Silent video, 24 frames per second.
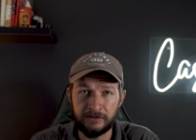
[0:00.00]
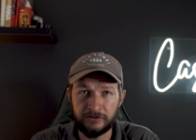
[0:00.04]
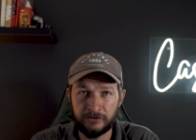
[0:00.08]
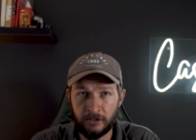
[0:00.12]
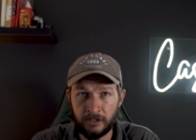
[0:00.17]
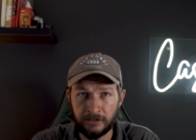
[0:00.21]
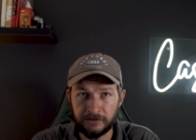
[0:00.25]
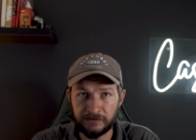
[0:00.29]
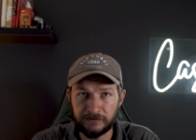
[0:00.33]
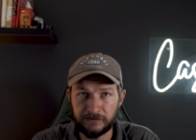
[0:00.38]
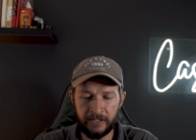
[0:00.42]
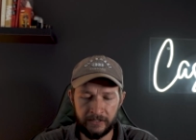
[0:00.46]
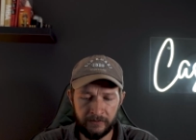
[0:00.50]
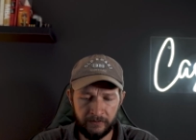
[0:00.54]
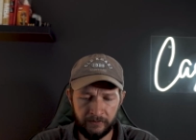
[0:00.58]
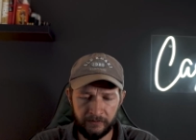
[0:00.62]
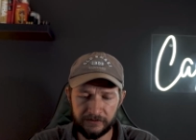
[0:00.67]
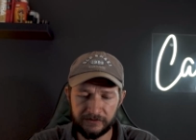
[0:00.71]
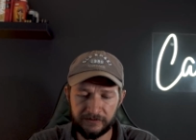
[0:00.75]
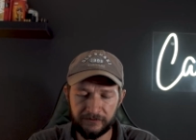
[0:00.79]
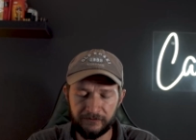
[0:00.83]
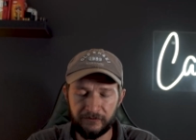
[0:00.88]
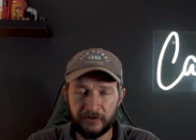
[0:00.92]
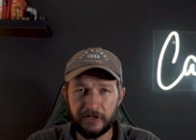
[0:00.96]
trust. In
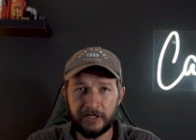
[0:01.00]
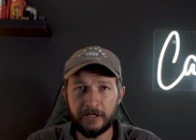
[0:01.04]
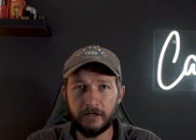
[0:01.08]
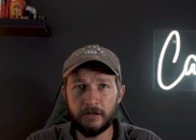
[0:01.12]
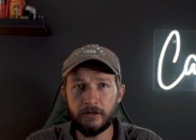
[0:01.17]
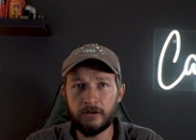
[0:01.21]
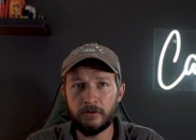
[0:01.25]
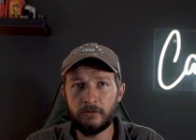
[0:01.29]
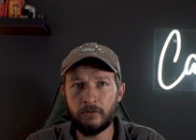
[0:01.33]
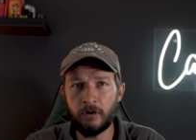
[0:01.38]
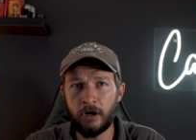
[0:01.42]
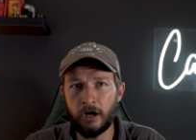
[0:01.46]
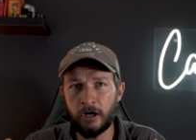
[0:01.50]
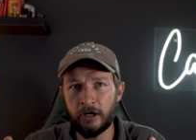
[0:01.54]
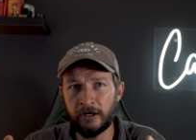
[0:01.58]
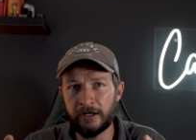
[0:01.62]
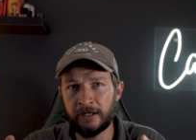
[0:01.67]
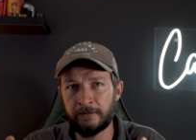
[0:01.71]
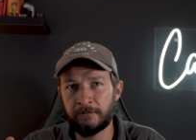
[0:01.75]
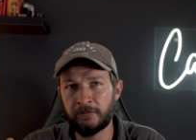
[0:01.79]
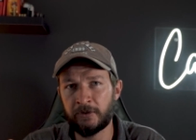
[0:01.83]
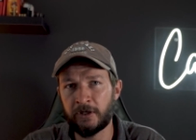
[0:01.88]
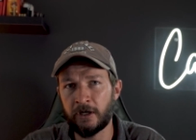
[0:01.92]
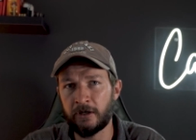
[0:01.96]
this video, I
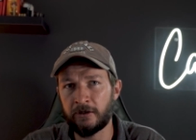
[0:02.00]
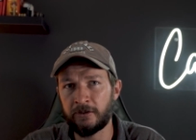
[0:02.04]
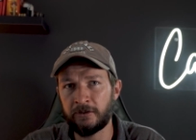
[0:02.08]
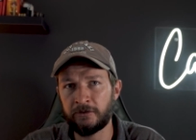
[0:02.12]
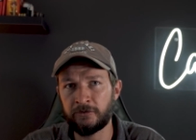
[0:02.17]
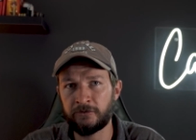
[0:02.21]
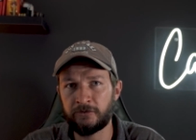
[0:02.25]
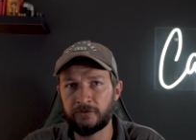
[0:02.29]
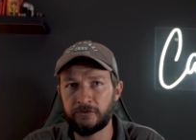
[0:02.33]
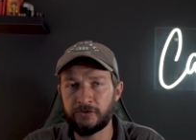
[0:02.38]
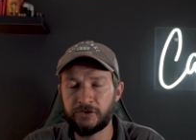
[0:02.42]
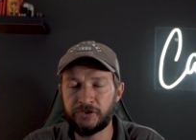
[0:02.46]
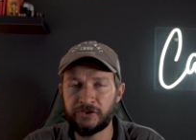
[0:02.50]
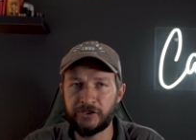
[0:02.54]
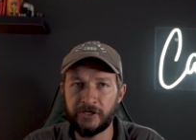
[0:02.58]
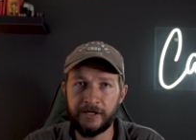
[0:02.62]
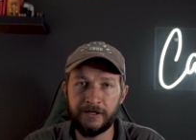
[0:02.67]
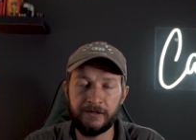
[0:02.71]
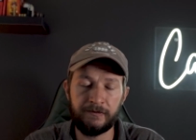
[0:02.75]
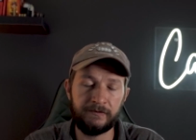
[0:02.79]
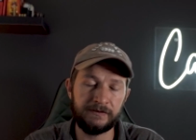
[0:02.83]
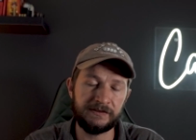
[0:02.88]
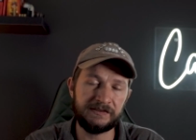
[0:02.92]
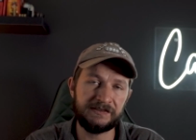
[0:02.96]
am going to
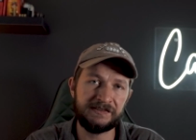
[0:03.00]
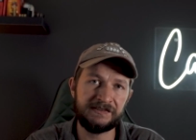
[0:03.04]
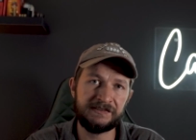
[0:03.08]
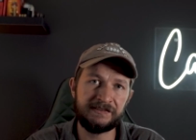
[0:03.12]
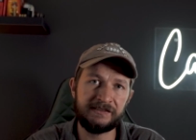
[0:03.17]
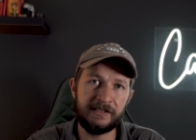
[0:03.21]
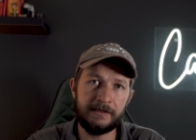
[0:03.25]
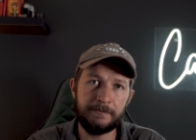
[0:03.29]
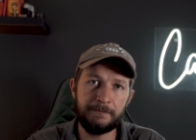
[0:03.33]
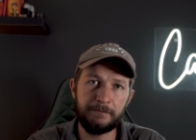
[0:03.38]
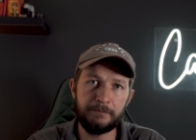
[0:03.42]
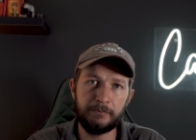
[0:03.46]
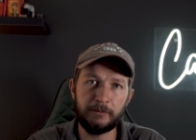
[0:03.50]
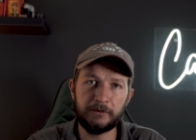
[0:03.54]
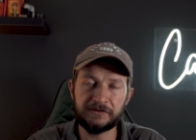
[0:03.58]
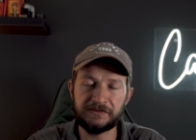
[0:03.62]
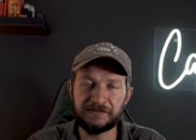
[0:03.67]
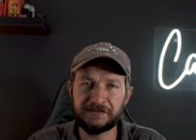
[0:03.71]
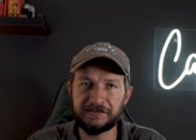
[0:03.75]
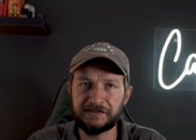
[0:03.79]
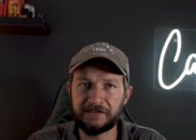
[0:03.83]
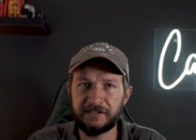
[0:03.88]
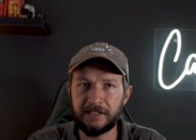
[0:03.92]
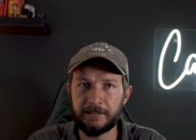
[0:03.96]
share the
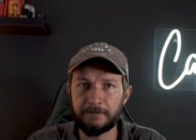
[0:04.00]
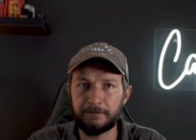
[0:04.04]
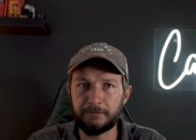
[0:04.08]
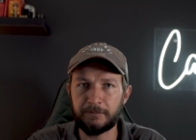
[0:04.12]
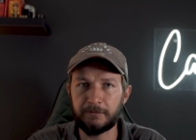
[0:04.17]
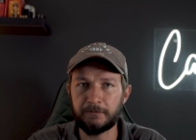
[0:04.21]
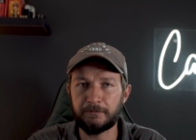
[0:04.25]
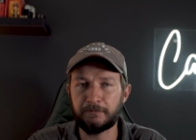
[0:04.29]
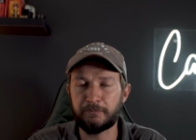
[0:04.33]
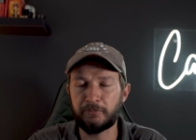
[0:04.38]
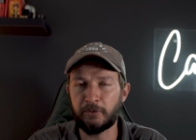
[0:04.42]
step-by-step